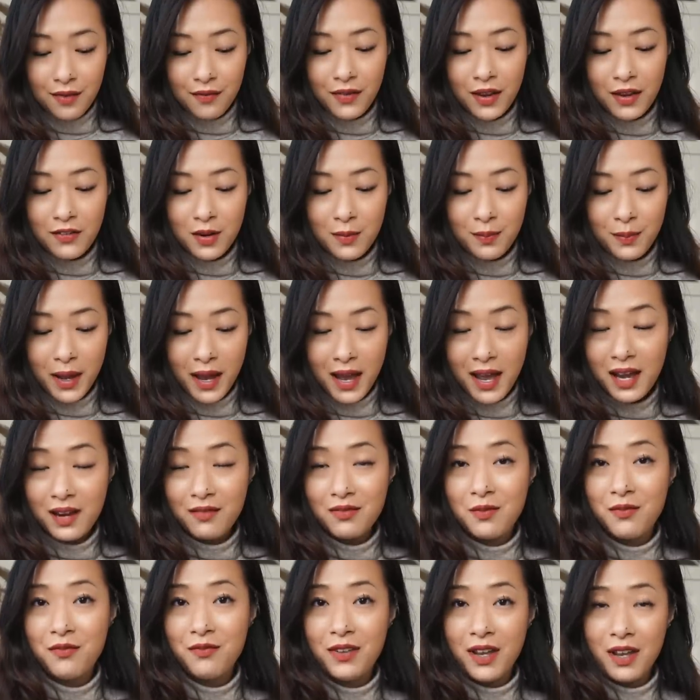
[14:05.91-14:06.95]
favorite bag
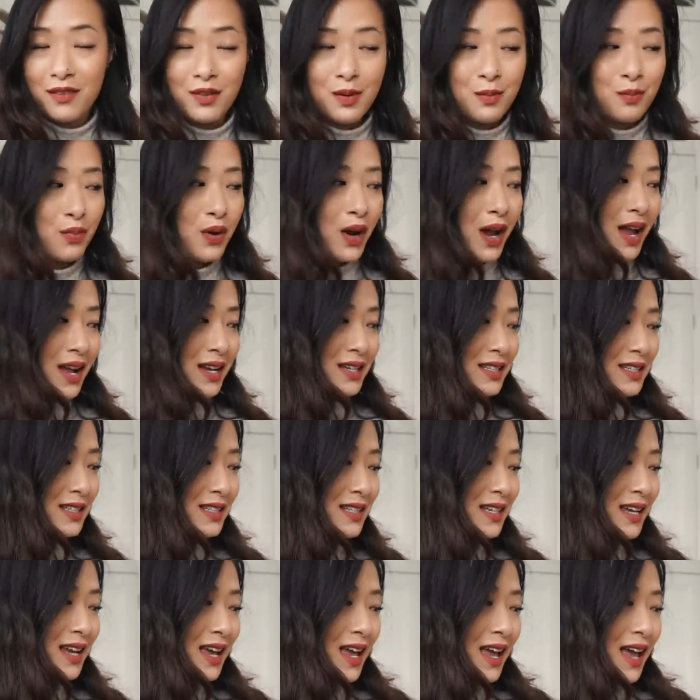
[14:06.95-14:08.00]
from favorite
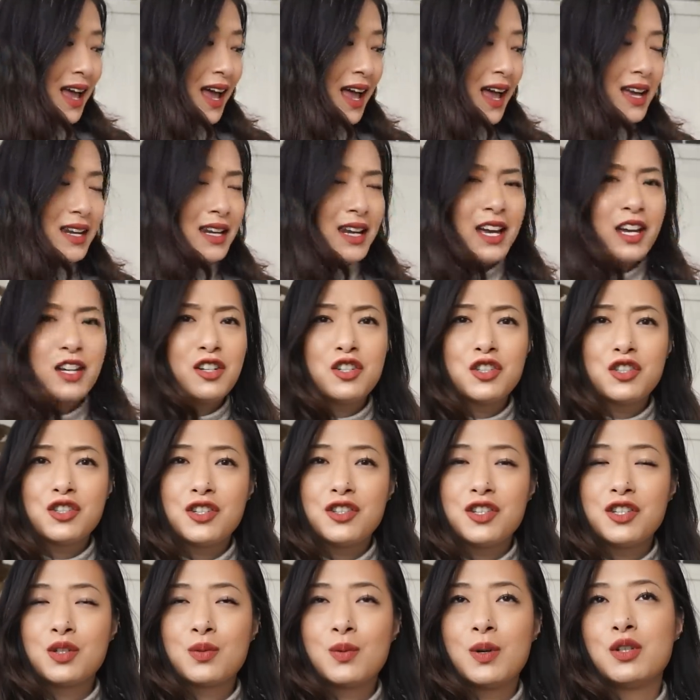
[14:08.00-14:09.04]
brand. And I
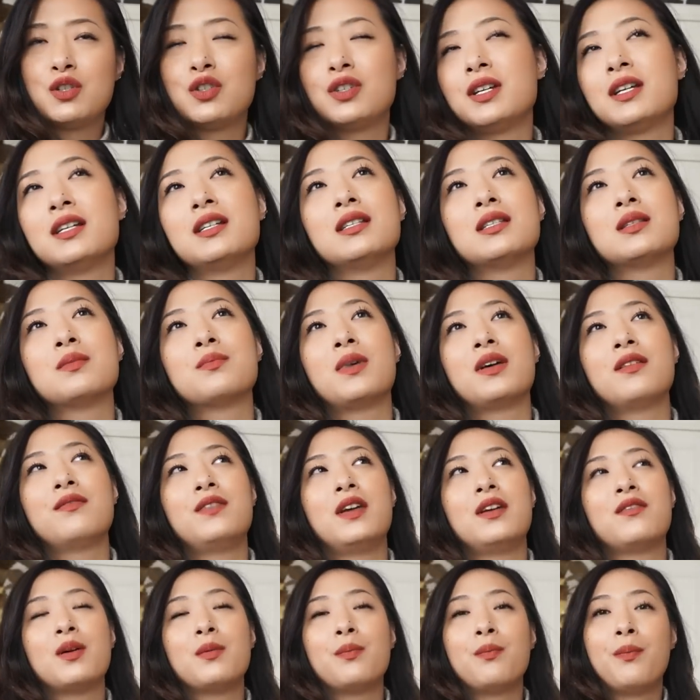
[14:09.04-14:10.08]
understood this question as my
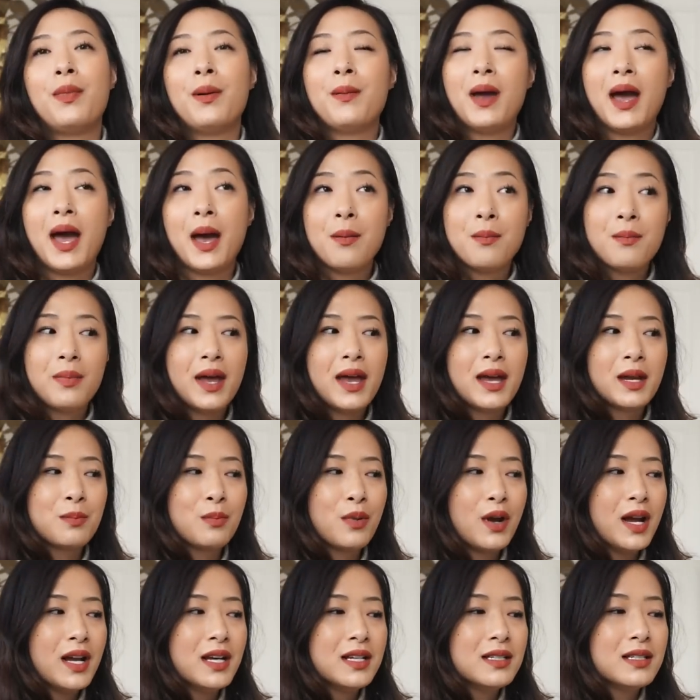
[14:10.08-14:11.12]
favorite handbag
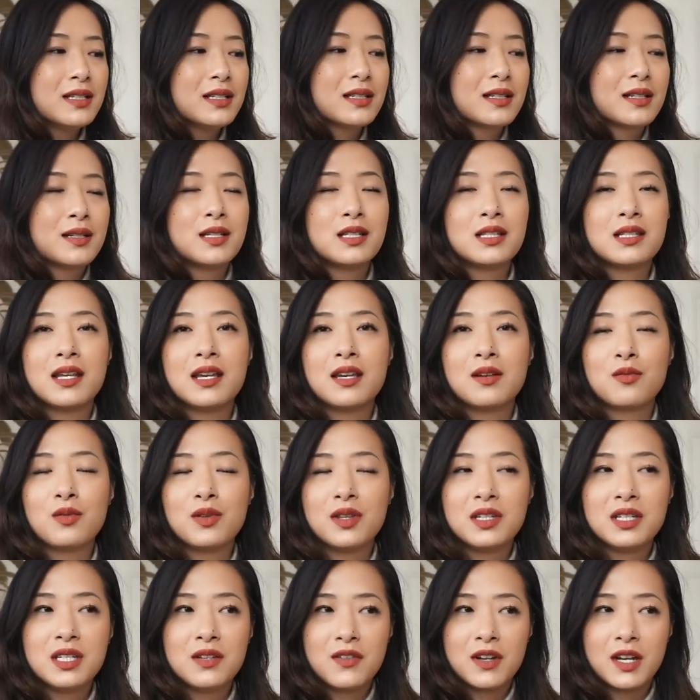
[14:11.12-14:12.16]
brand, because like
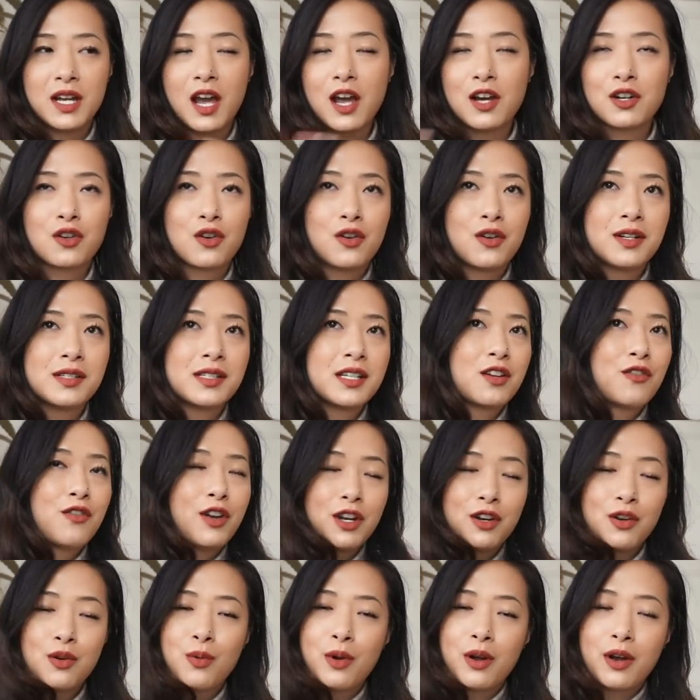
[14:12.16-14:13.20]
with the different categories like
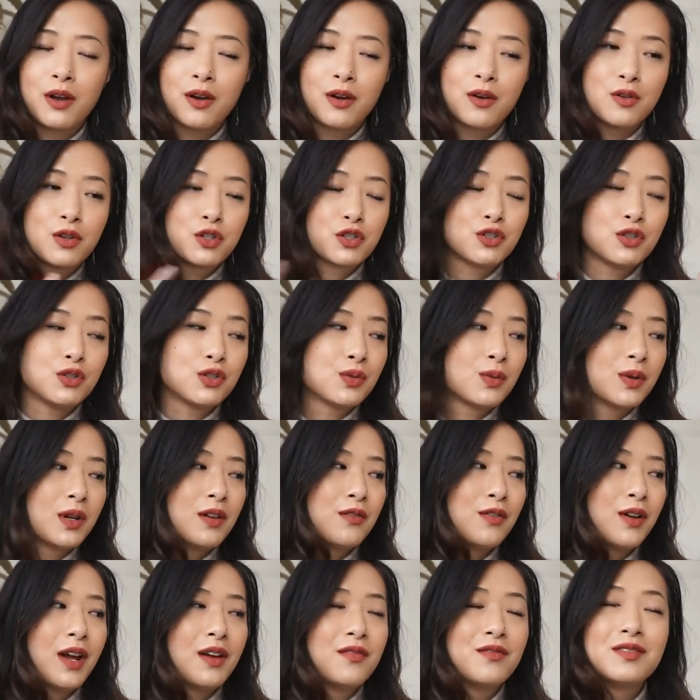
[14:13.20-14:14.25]
ready to wear or shoes or
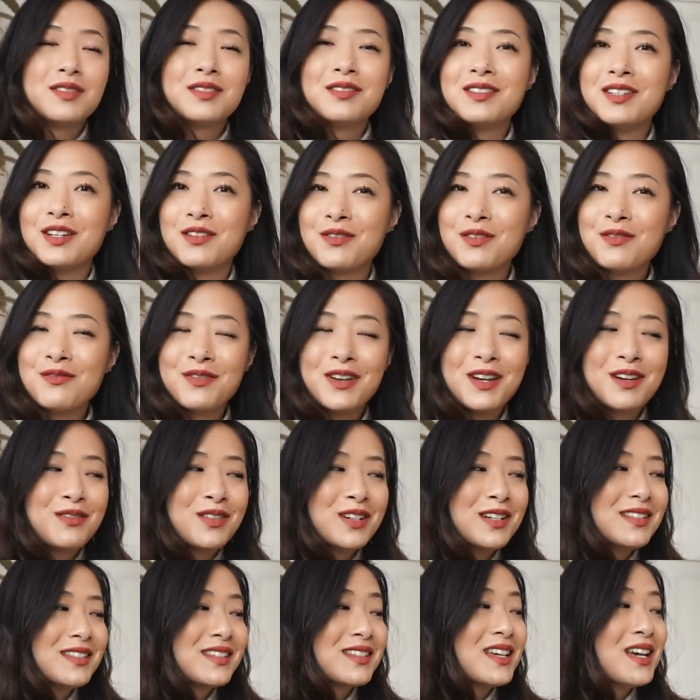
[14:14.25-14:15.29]
whatever, I have different
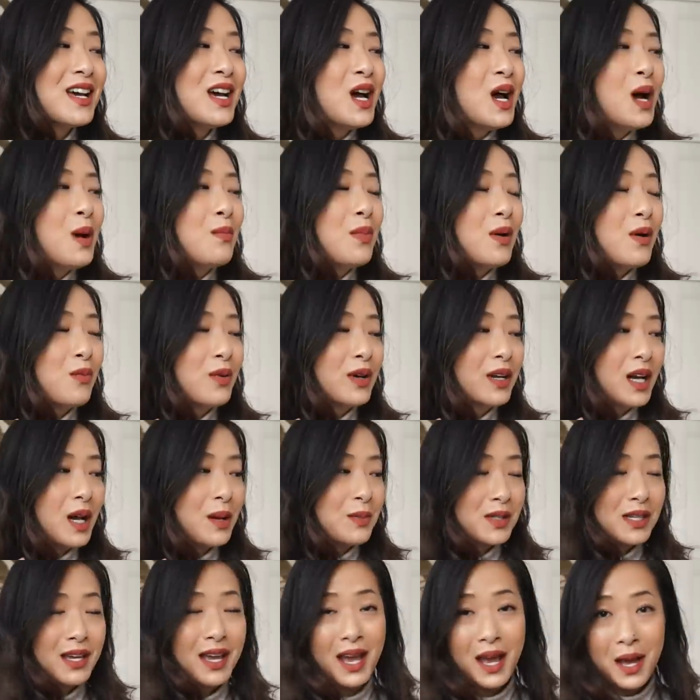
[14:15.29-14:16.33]
favorites. But when it
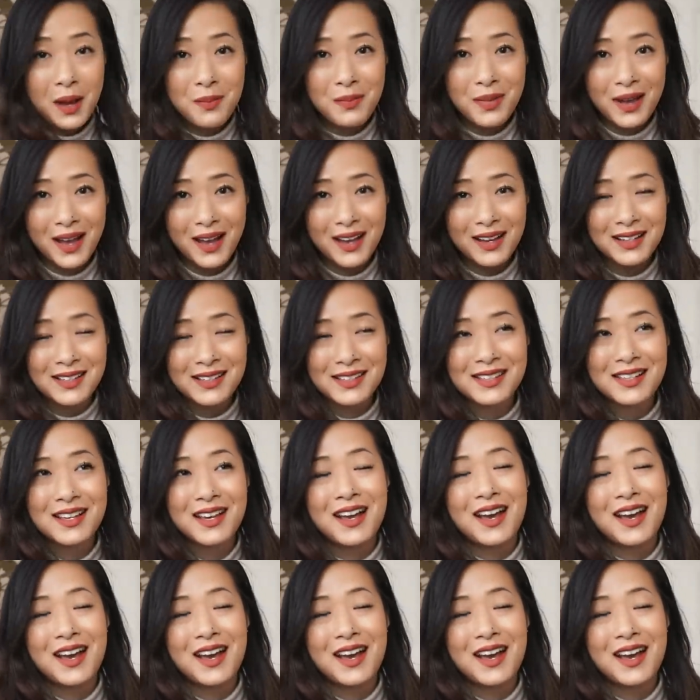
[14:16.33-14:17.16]
comes to handbags,